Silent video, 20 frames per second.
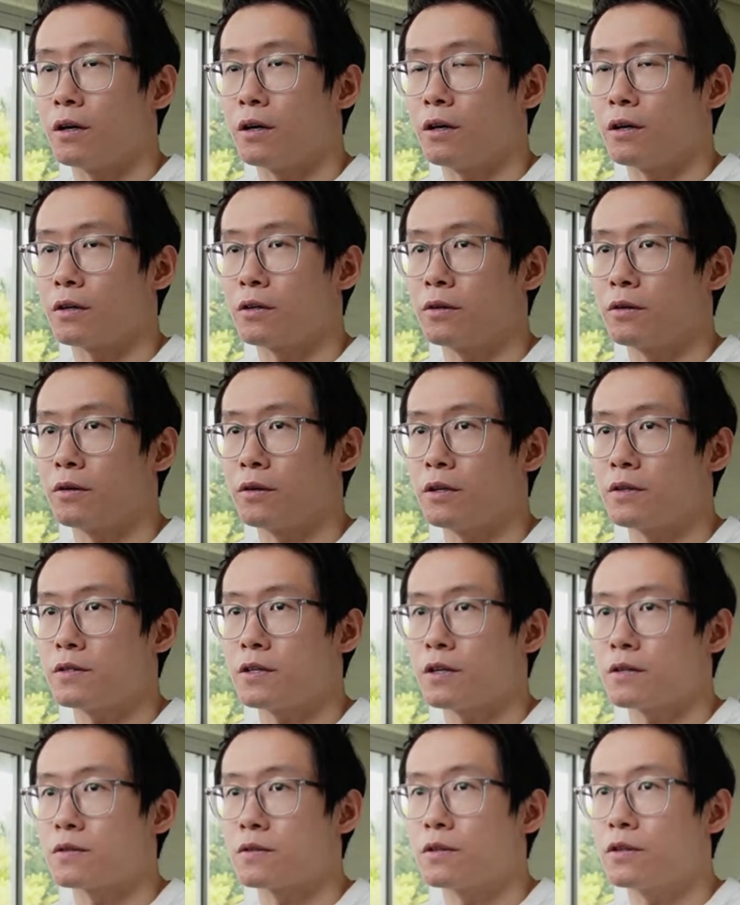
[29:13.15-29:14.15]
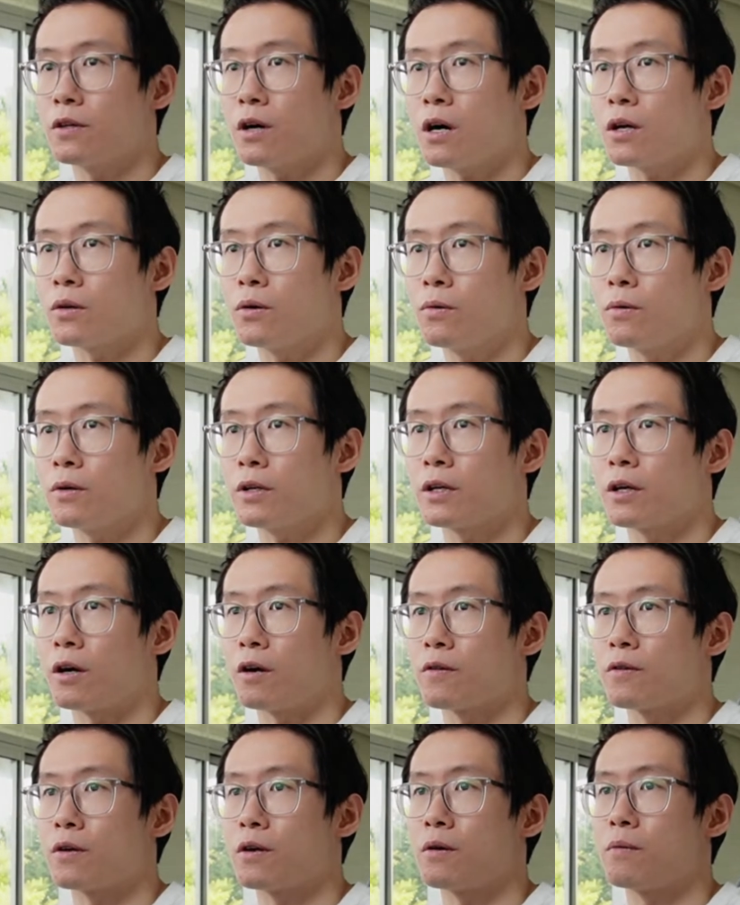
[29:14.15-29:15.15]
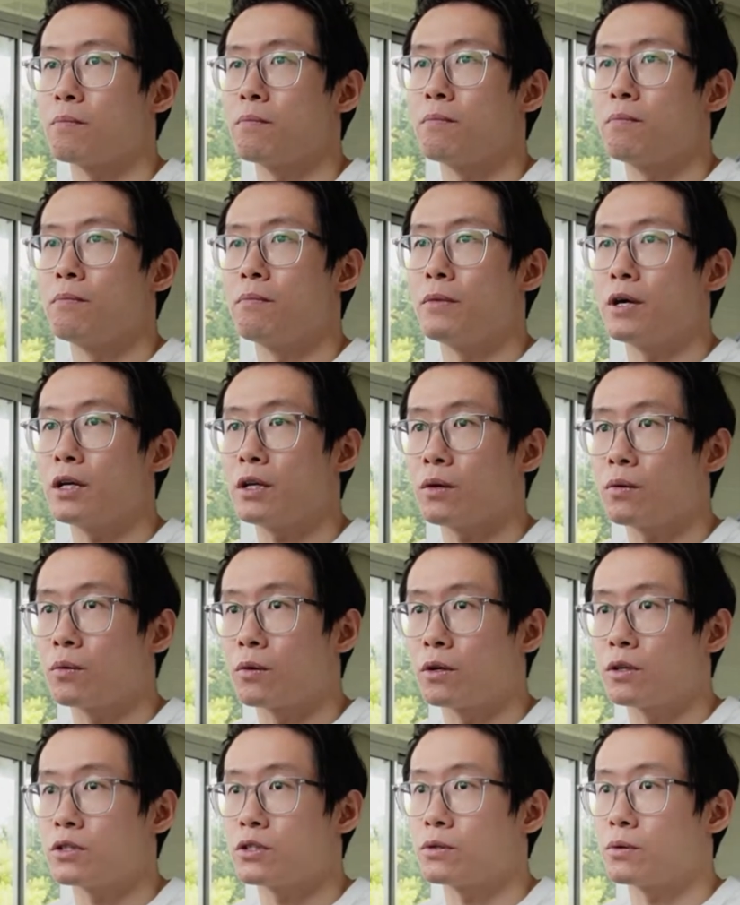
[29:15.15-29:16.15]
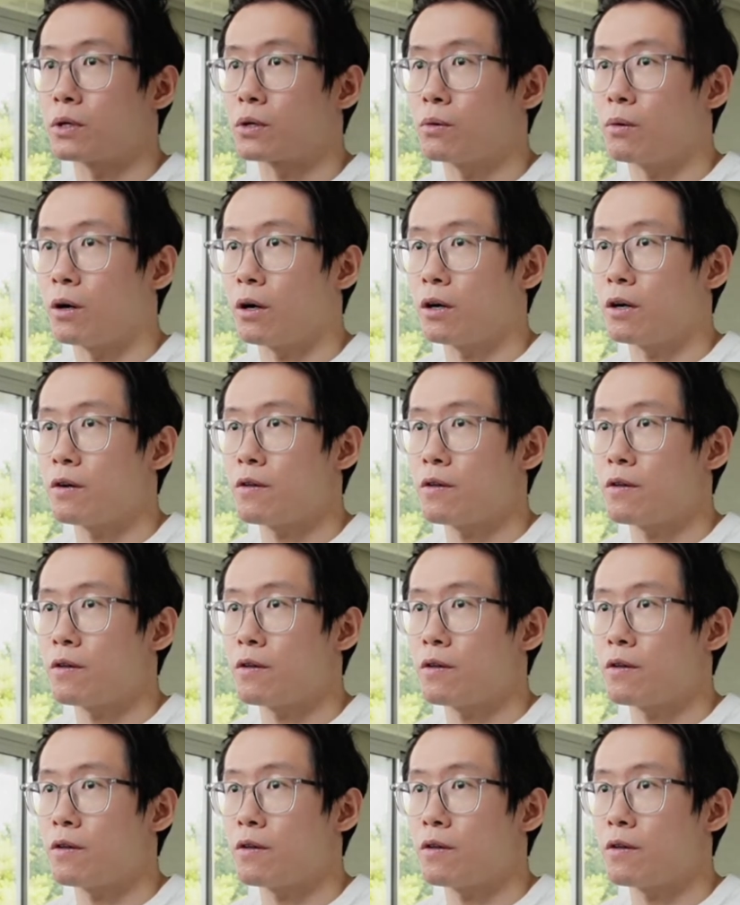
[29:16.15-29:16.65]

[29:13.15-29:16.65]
here it says, not only are there many words to acquire,